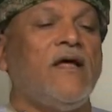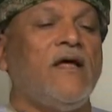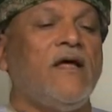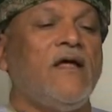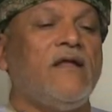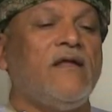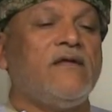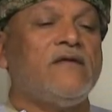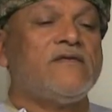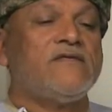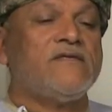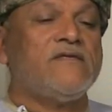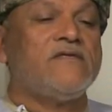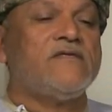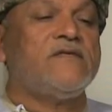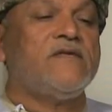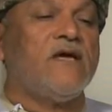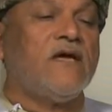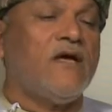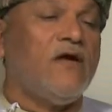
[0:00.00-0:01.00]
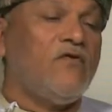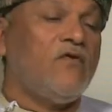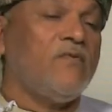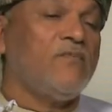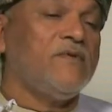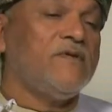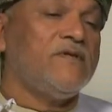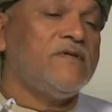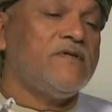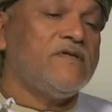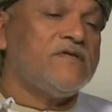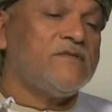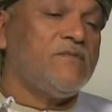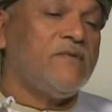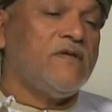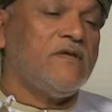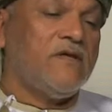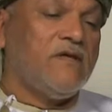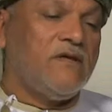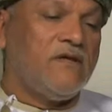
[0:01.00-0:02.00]
And since the government is
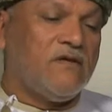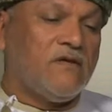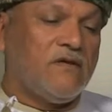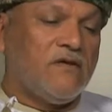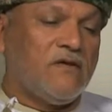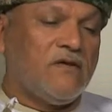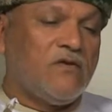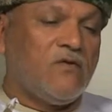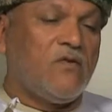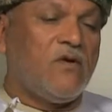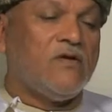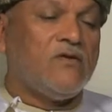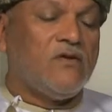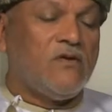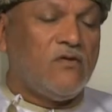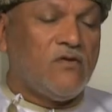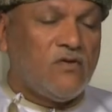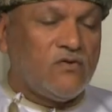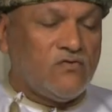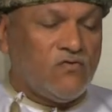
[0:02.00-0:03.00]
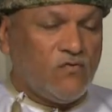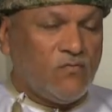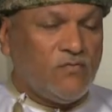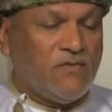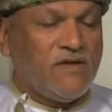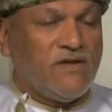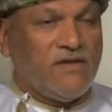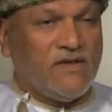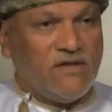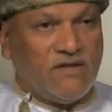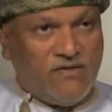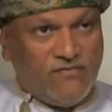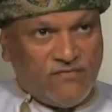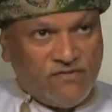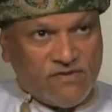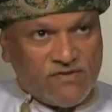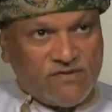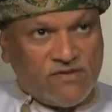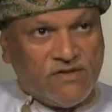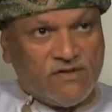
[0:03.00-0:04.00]
spending quite a lot of money in the
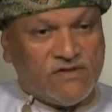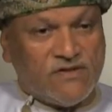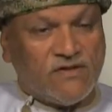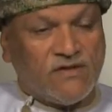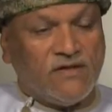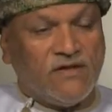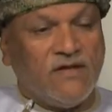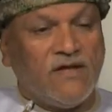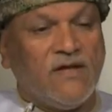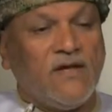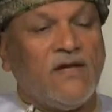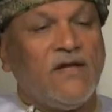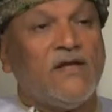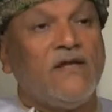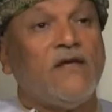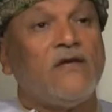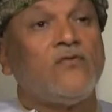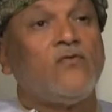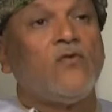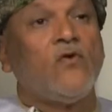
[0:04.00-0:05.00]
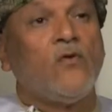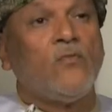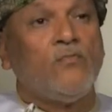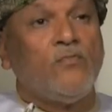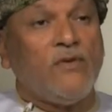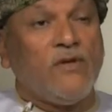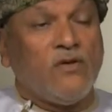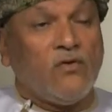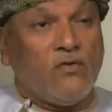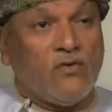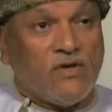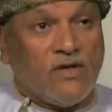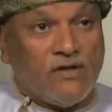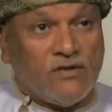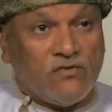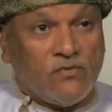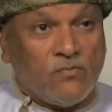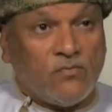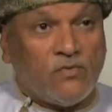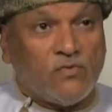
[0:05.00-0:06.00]
infrastructure, that opened a
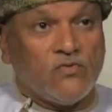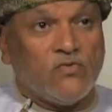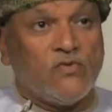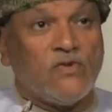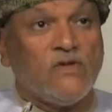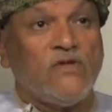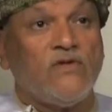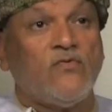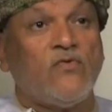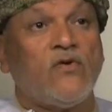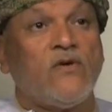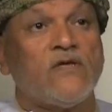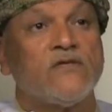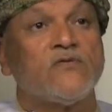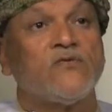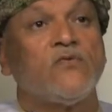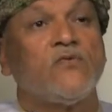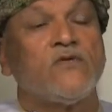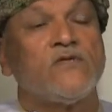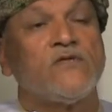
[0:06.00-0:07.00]
great opportunity for us to